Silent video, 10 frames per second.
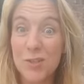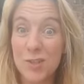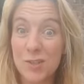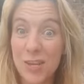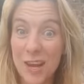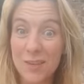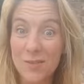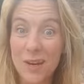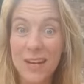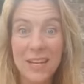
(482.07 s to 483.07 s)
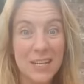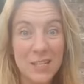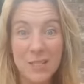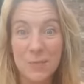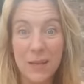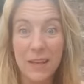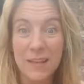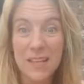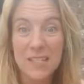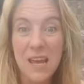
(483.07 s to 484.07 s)
just sex, right? It can just be
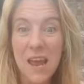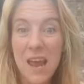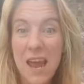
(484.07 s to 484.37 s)
like this.